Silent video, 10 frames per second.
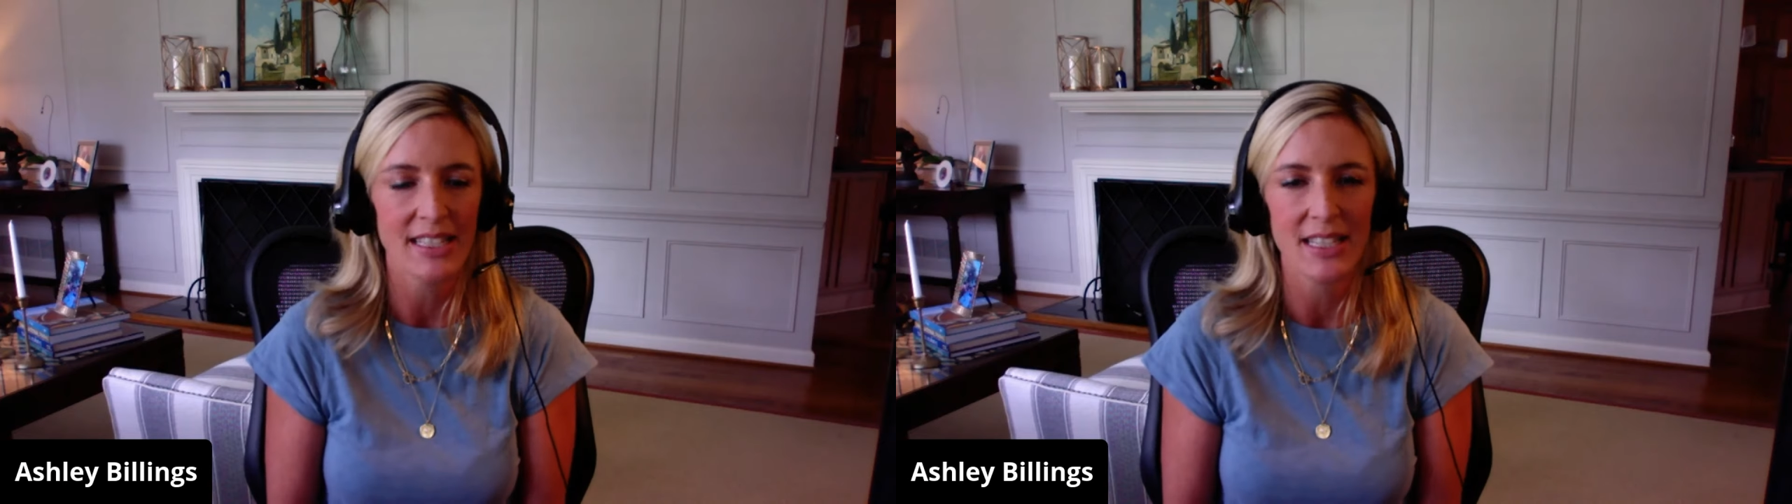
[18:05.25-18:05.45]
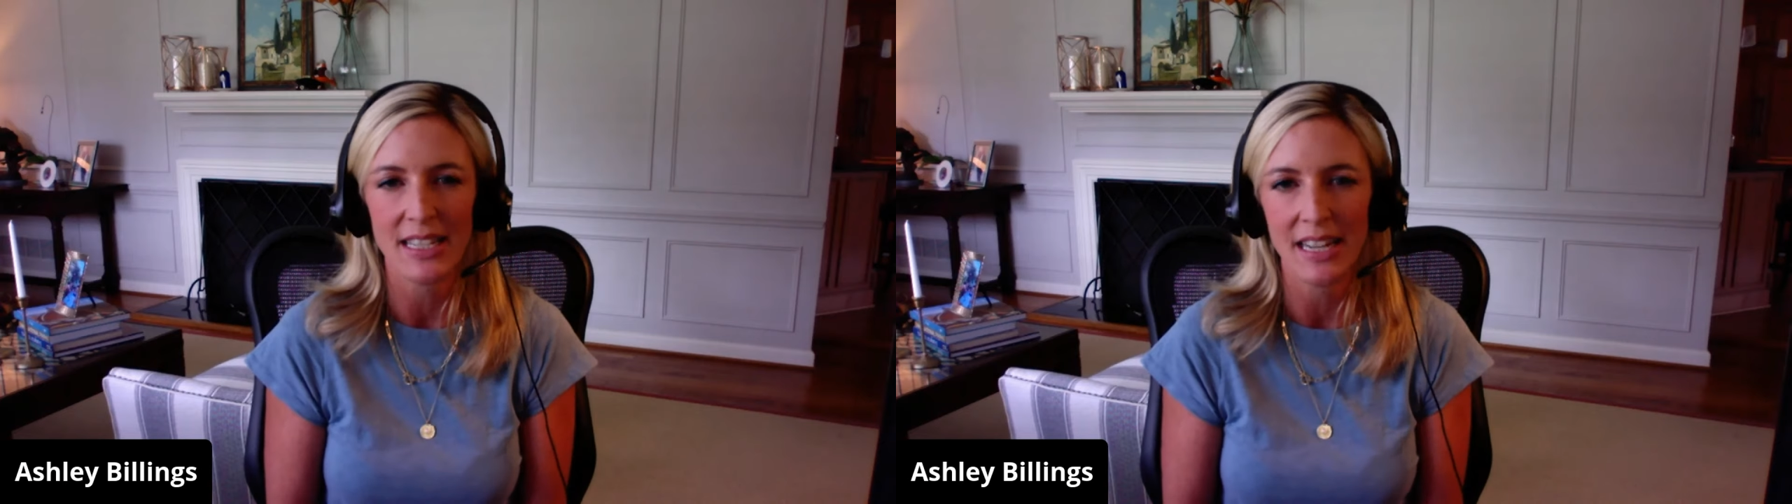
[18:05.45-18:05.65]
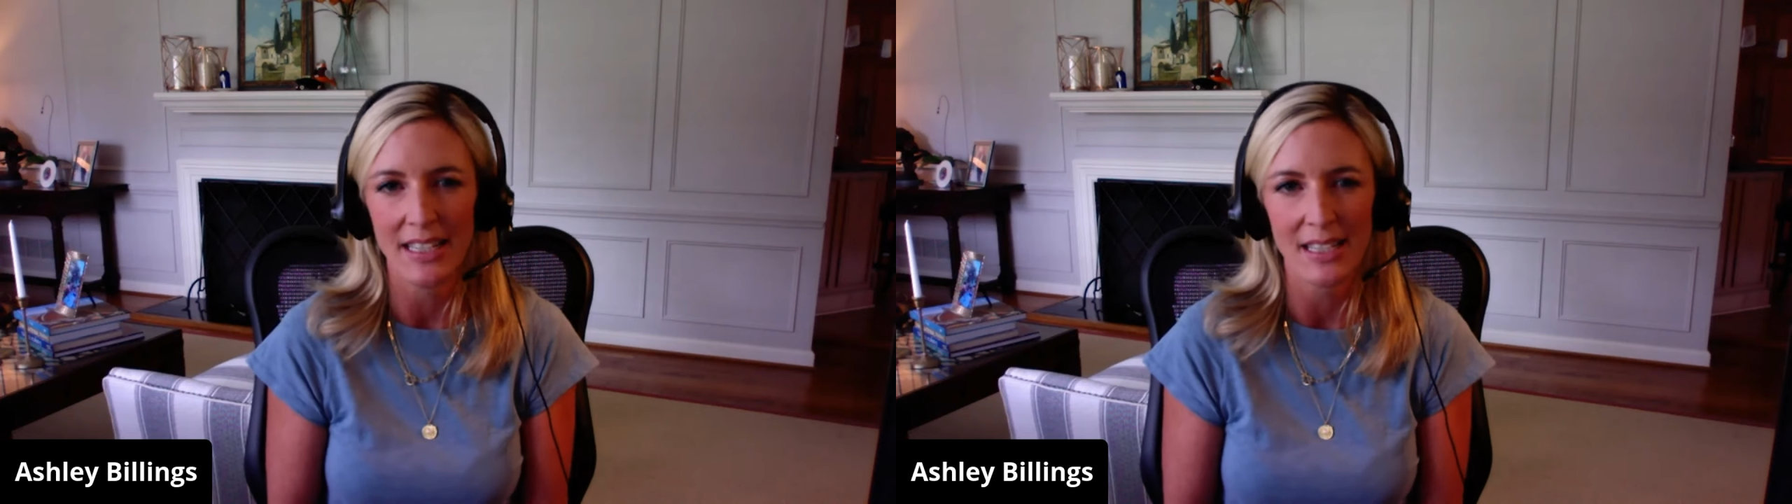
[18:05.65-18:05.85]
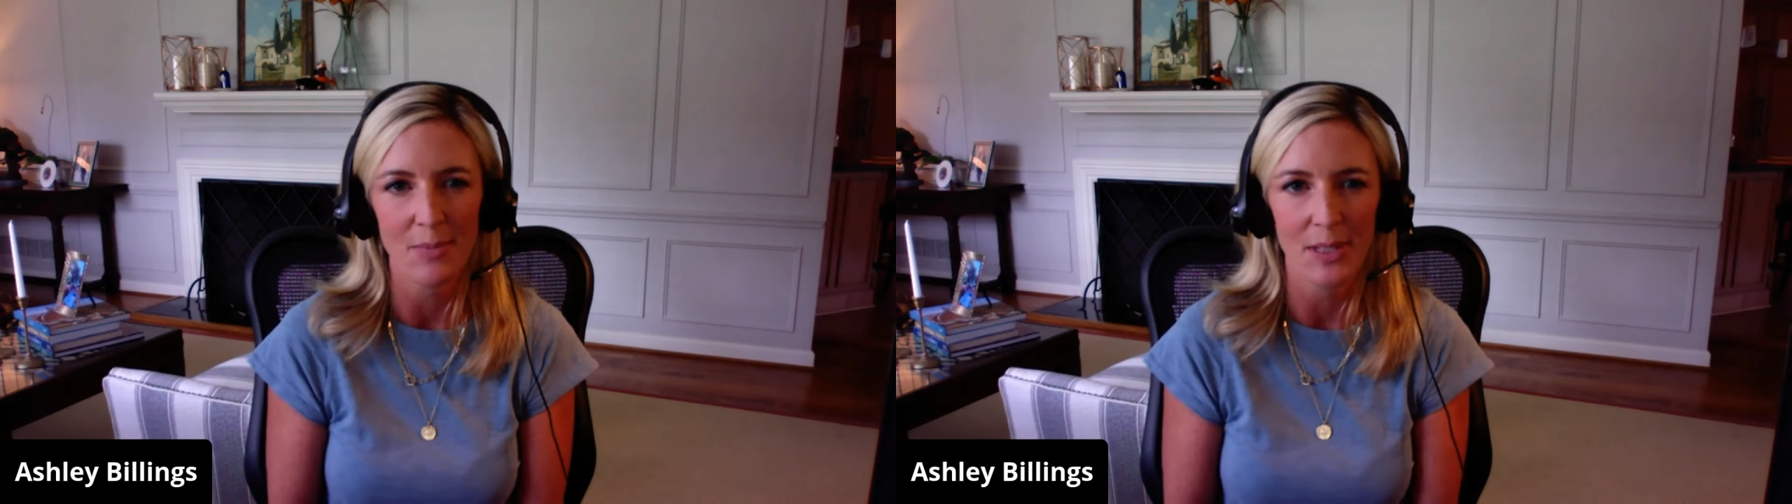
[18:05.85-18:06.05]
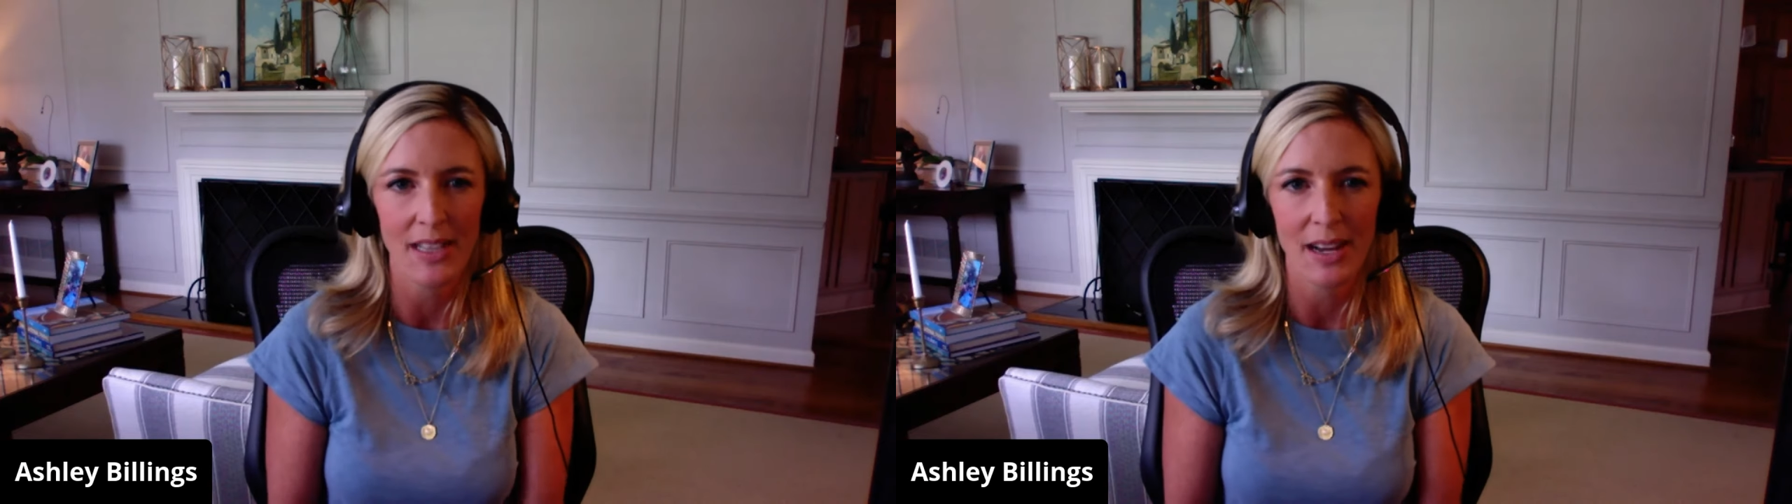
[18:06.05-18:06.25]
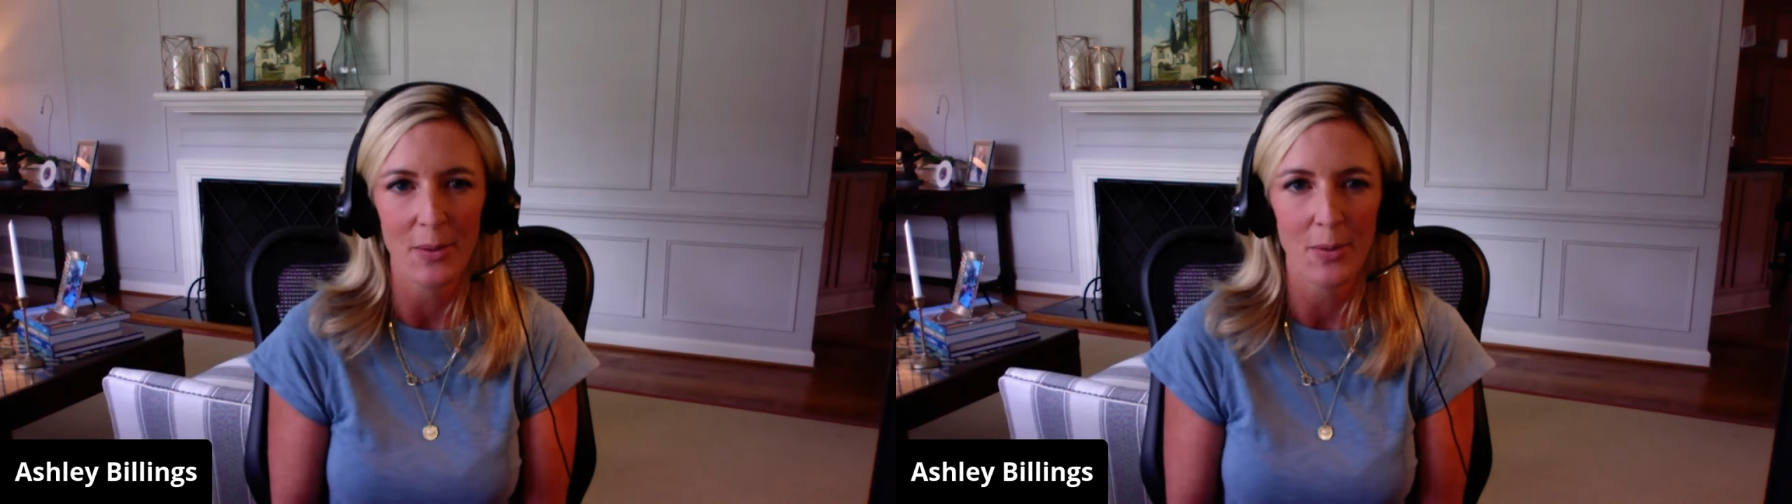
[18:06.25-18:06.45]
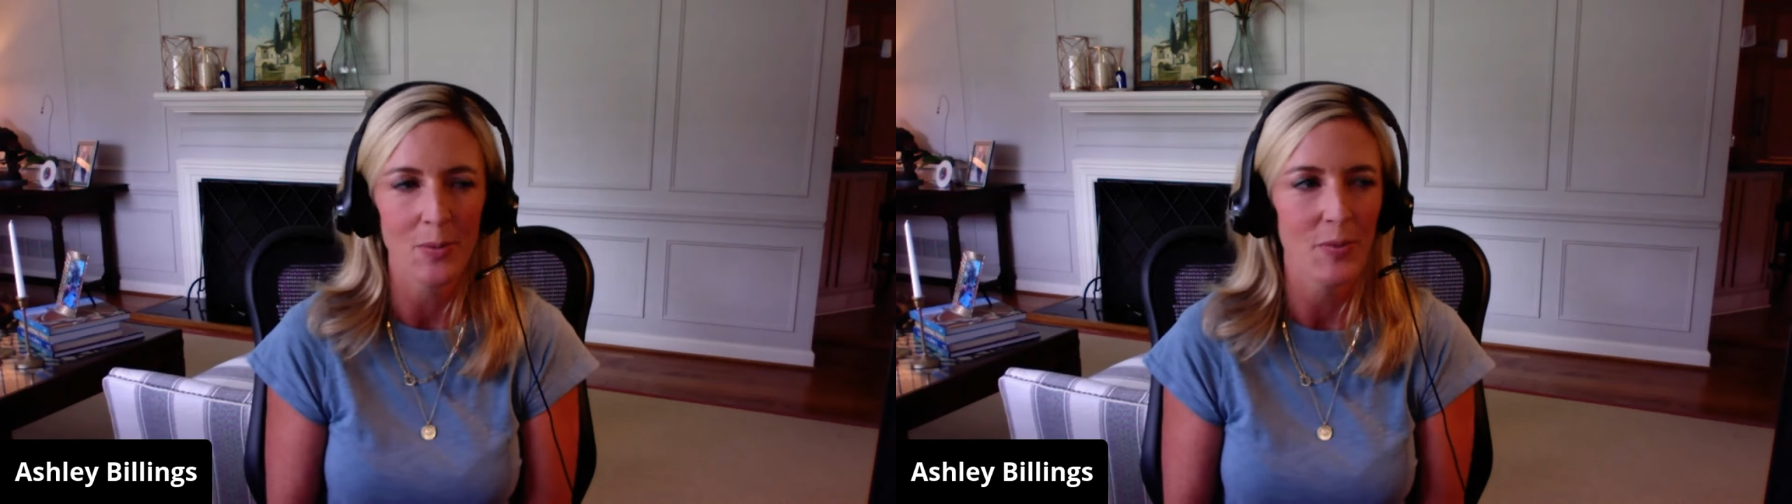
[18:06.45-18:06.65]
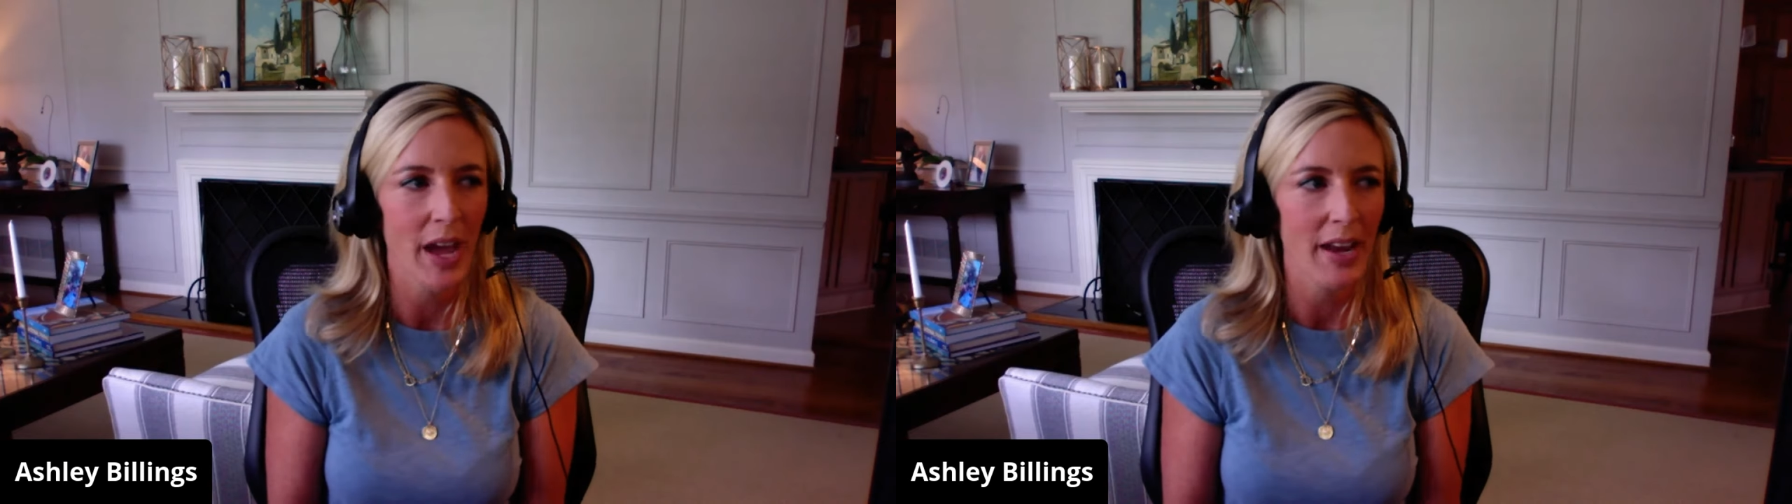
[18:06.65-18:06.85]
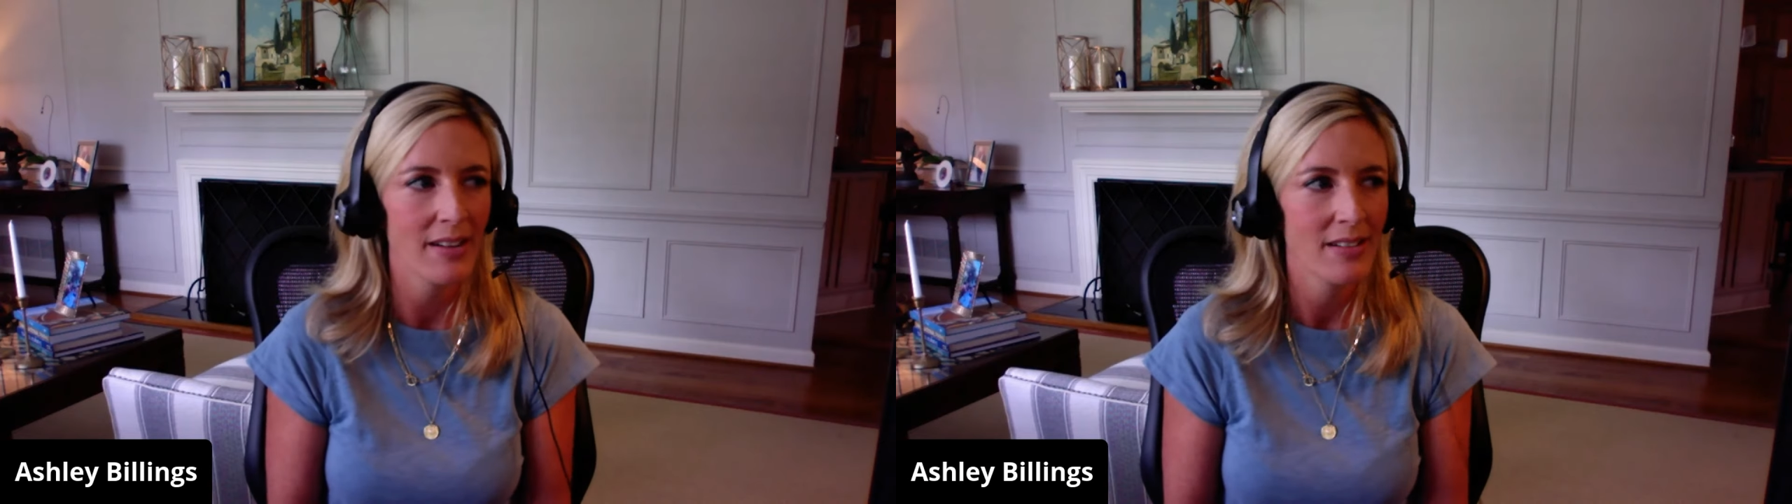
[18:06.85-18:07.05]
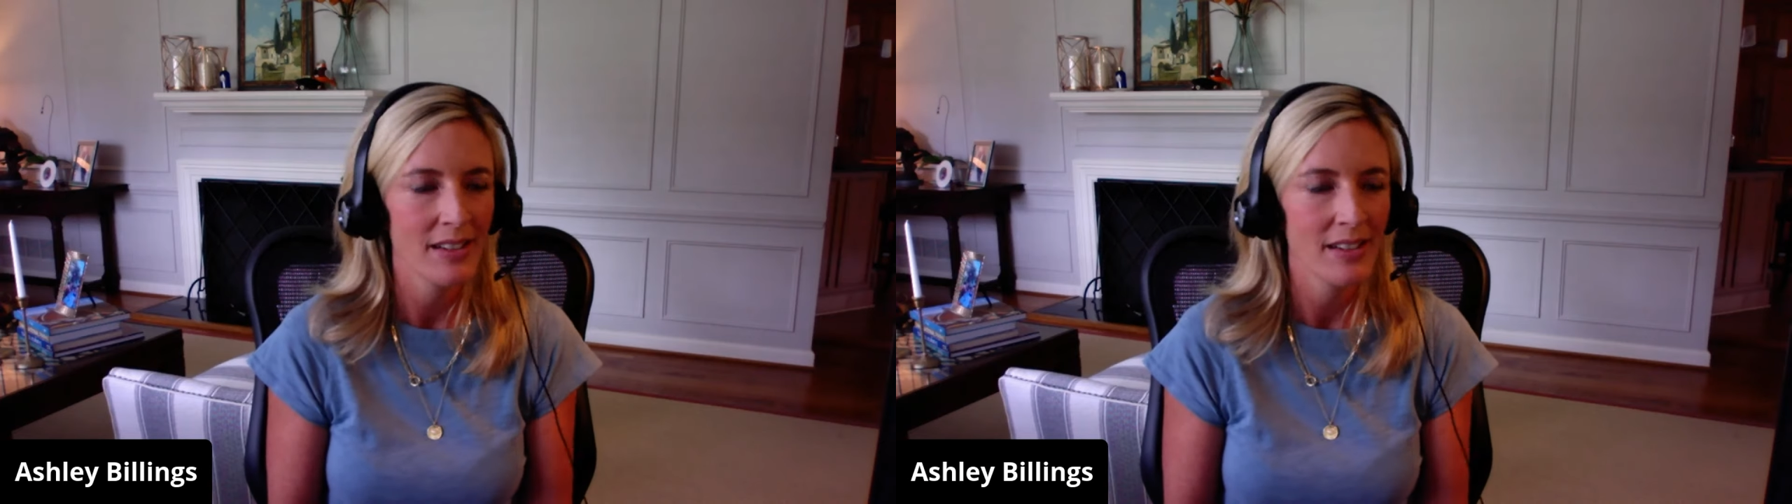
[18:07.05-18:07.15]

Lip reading: This is not something that